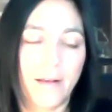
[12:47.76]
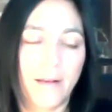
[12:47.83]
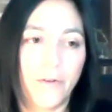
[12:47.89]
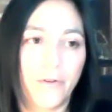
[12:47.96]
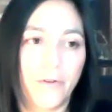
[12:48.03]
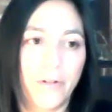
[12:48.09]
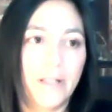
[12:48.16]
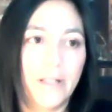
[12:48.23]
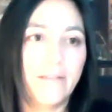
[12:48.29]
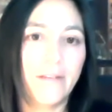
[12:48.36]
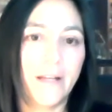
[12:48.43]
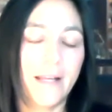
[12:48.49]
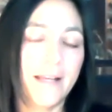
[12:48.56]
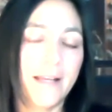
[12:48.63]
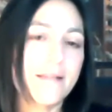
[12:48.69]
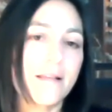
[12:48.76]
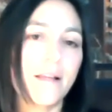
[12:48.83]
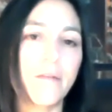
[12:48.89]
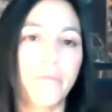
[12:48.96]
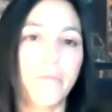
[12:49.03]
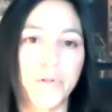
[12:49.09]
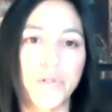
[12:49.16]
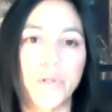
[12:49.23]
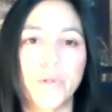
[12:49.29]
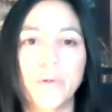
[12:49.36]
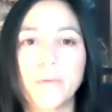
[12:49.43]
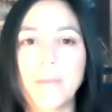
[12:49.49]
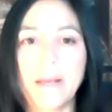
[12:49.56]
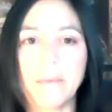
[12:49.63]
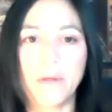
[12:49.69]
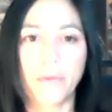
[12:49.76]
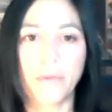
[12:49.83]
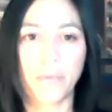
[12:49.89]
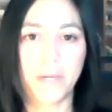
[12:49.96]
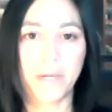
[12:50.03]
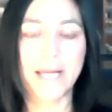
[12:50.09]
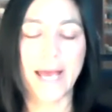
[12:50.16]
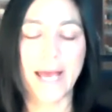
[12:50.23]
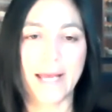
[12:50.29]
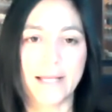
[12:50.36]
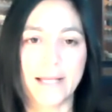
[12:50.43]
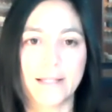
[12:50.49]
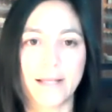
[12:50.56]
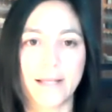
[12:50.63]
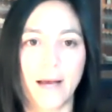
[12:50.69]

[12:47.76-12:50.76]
you could leave it easily for 2, maybe 3 days,